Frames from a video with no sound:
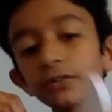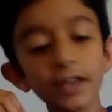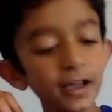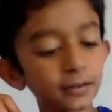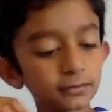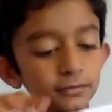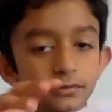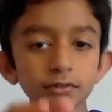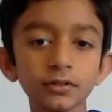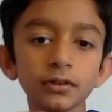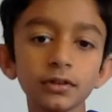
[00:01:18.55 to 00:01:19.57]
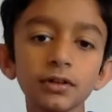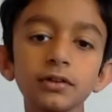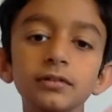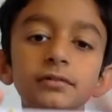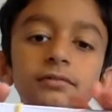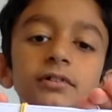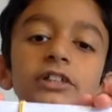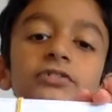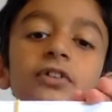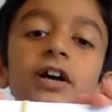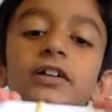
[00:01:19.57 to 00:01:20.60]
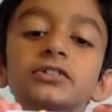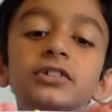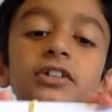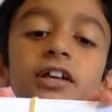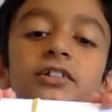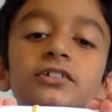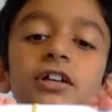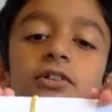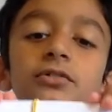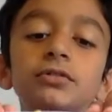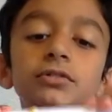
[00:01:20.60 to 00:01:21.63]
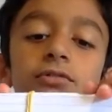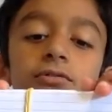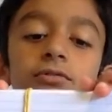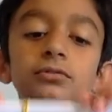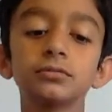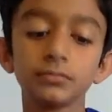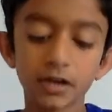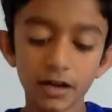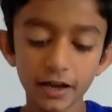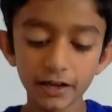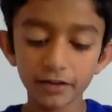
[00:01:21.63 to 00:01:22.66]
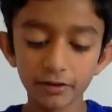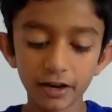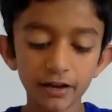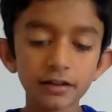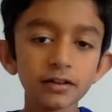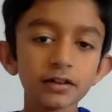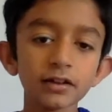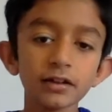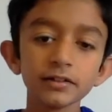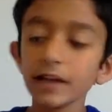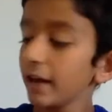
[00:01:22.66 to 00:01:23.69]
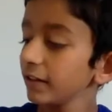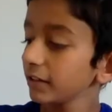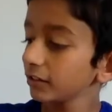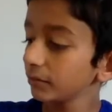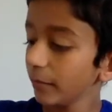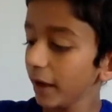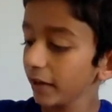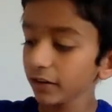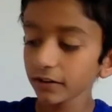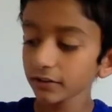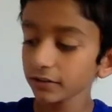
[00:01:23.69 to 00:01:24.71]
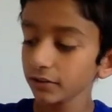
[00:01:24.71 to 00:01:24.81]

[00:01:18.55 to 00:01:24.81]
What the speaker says: yeah, there's lines on the other side too. But anyway, that doesn't matter.